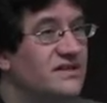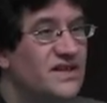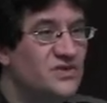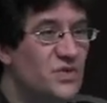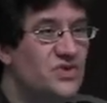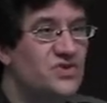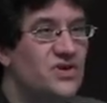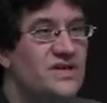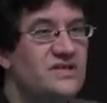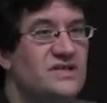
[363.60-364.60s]
That's one
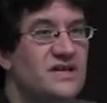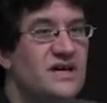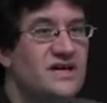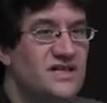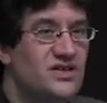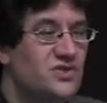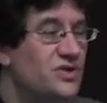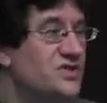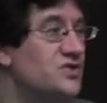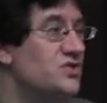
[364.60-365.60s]
choice. The second
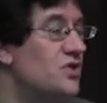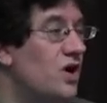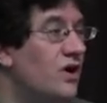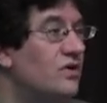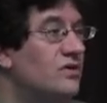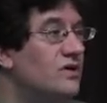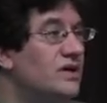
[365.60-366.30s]
choice is no.